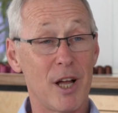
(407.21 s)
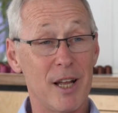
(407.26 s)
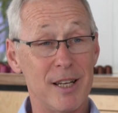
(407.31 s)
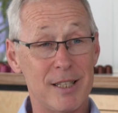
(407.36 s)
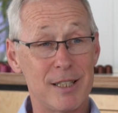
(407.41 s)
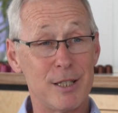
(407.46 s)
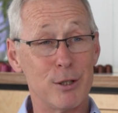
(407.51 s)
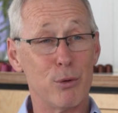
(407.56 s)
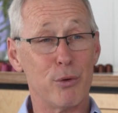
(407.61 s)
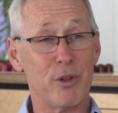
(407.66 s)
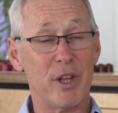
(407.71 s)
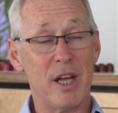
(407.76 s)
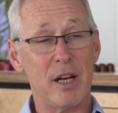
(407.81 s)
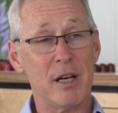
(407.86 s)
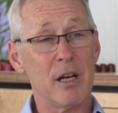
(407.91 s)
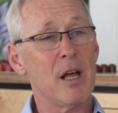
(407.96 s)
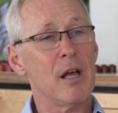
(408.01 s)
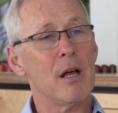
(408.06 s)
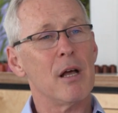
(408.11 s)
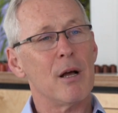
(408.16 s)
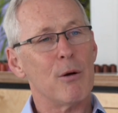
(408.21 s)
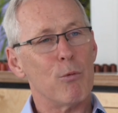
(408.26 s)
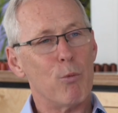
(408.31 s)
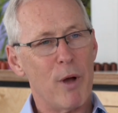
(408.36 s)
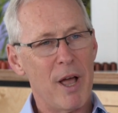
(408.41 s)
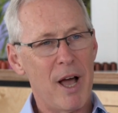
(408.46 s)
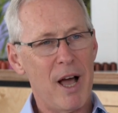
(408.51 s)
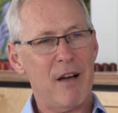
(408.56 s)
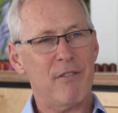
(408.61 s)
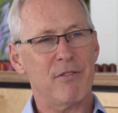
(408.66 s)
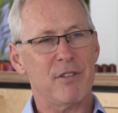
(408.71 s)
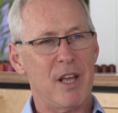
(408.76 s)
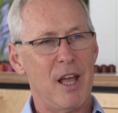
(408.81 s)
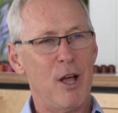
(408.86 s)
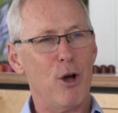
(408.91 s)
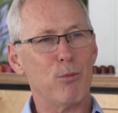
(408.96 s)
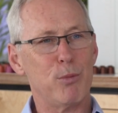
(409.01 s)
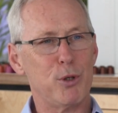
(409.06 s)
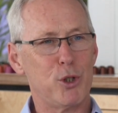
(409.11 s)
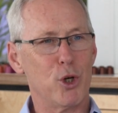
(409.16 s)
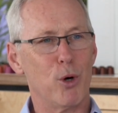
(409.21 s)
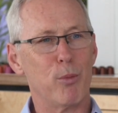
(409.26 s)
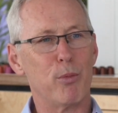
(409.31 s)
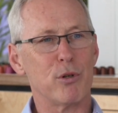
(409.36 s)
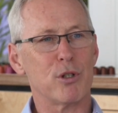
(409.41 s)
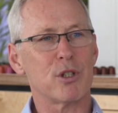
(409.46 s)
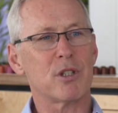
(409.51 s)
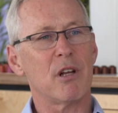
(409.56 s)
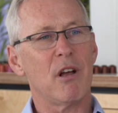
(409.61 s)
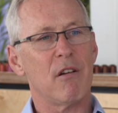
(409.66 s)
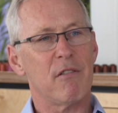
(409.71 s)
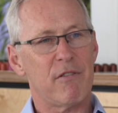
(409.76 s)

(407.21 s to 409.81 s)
Until then, we have to help shoppers